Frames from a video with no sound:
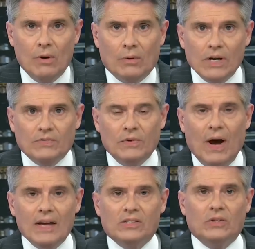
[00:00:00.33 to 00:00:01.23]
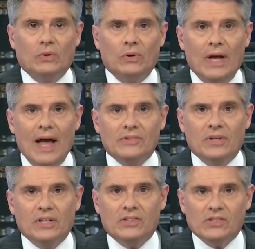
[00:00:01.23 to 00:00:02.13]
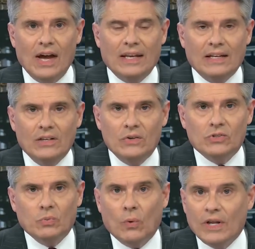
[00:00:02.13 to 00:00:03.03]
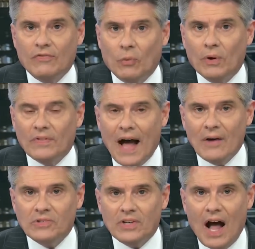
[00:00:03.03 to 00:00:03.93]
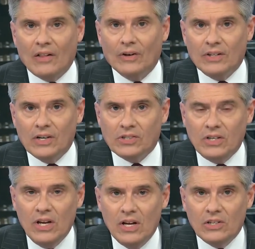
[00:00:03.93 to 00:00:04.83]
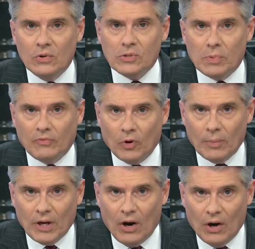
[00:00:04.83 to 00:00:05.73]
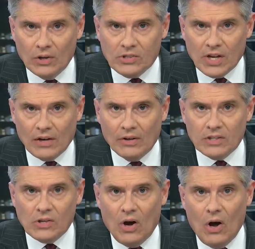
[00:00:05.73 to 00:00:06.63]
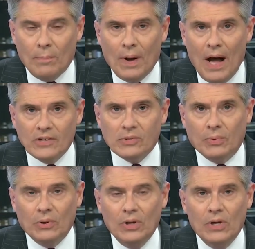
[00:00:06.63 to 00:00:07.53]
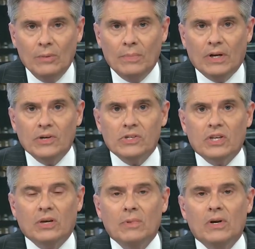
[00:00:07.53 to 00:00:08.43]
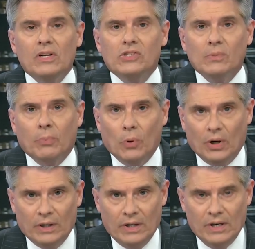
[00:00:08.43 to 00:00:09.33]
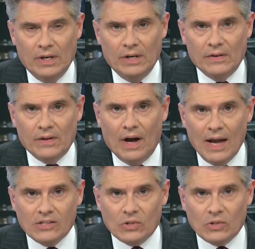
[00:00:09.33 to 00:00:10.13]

Well, Crestview High School has an exciting new twenty-four thousand dollar addition to its Performing Arts Center, and it's all possible because of the community's support. The high